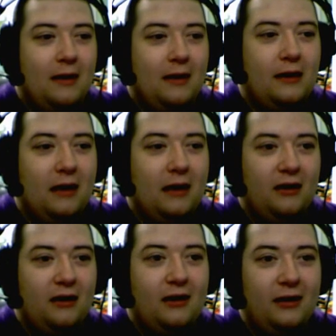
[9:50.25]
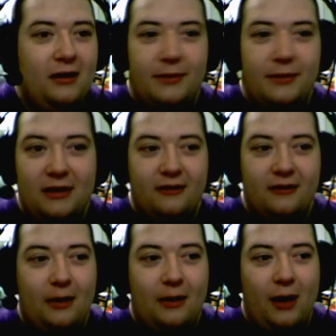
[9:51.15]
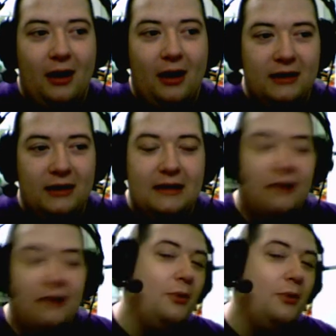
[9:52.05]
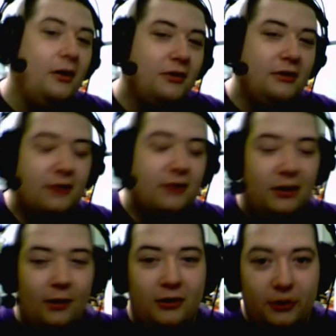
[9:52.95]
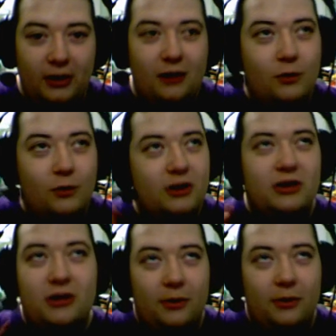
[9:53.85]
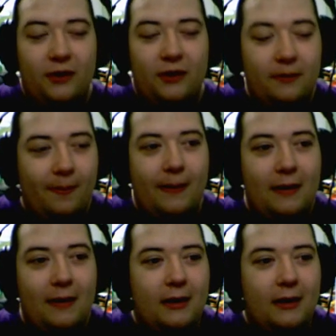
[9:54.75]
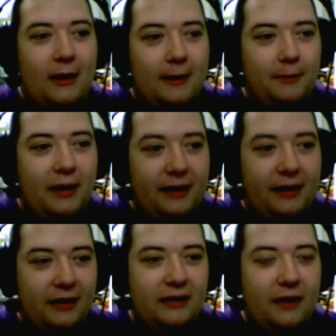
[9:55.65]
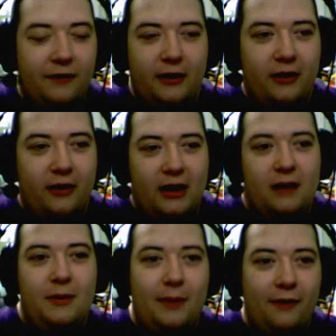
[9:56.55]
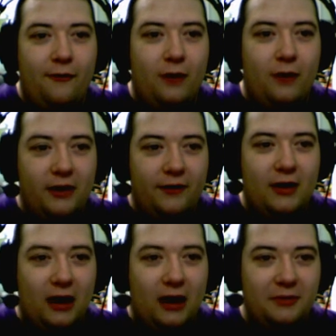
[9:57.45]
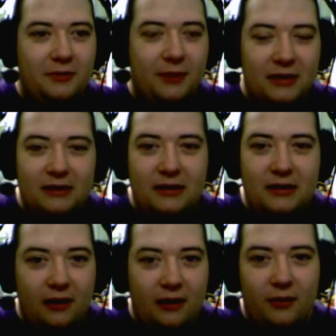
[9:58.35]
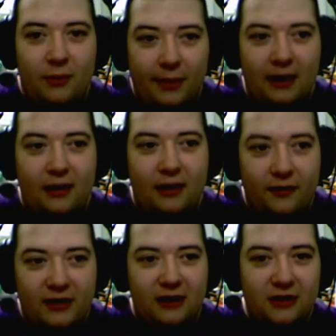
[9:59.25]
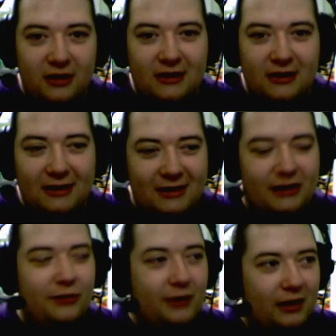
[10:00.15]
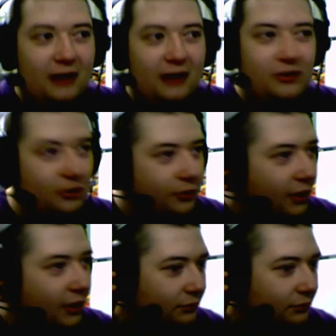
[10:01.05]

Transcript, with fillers: Now, this particular time, I got to kill three artillery while doing it, which is so much fun. And they definitely could have had me about 4 different times, but none of them were paying enough attention, so that's just great.